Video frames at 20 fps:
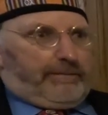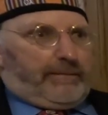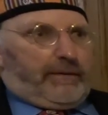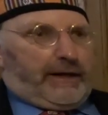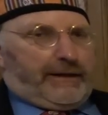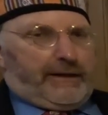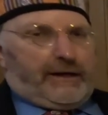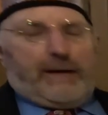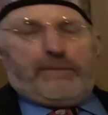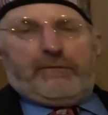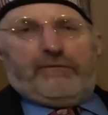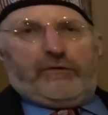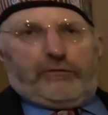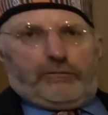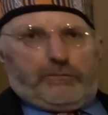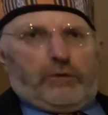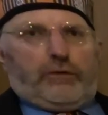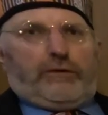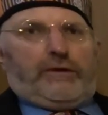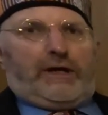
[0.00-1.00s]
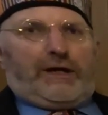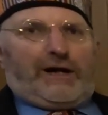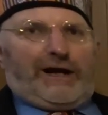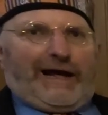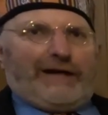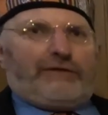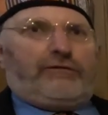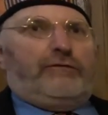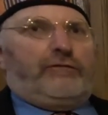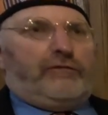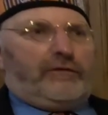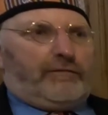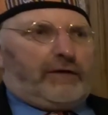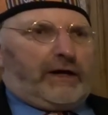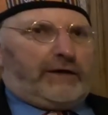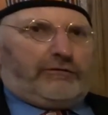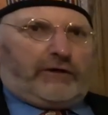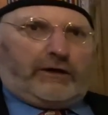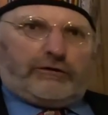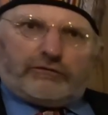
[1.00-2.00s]
by the name of his book, The Clash of
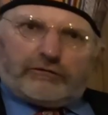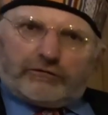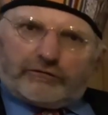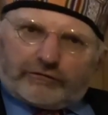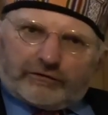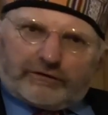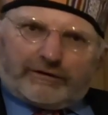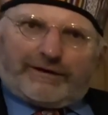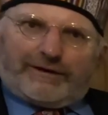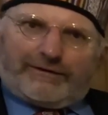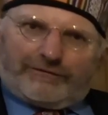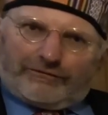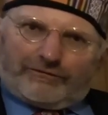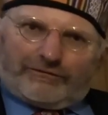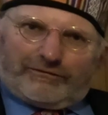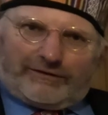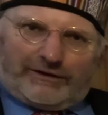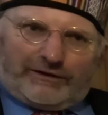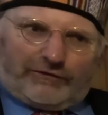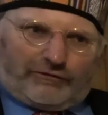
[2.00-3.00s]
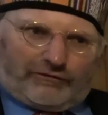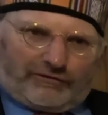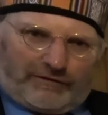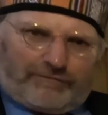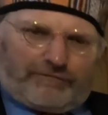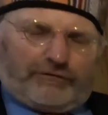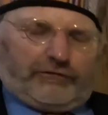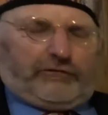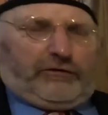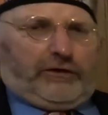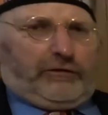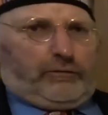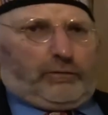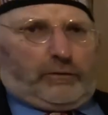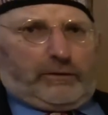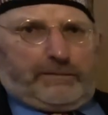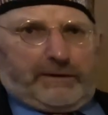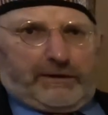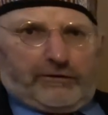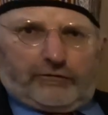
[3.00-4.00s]
Civilizations, that these differences
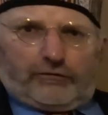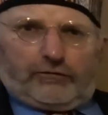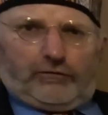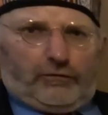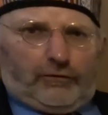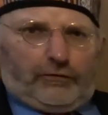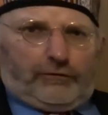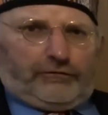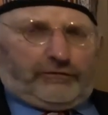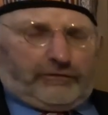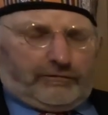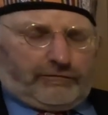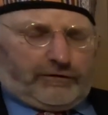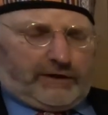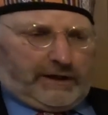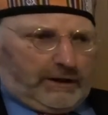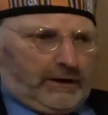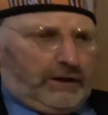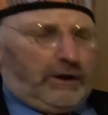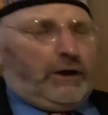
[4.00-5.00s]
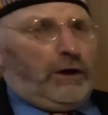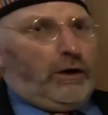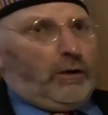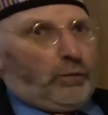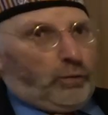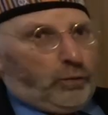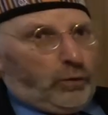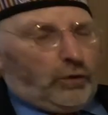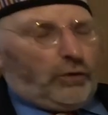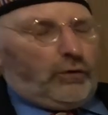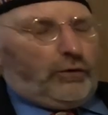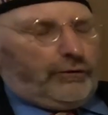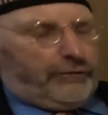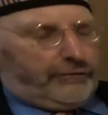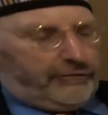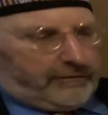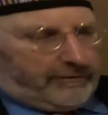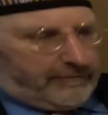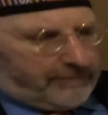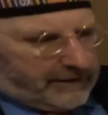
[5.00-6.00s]
would be the source of the
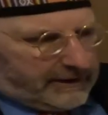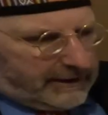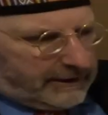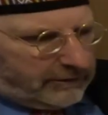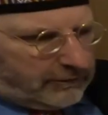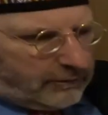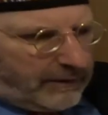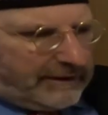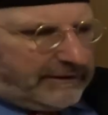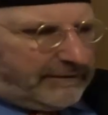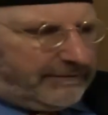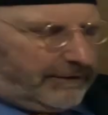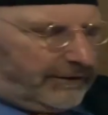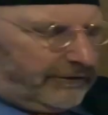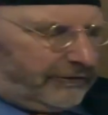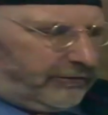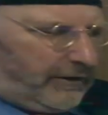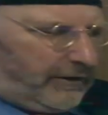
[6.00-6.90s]
wars of the 21st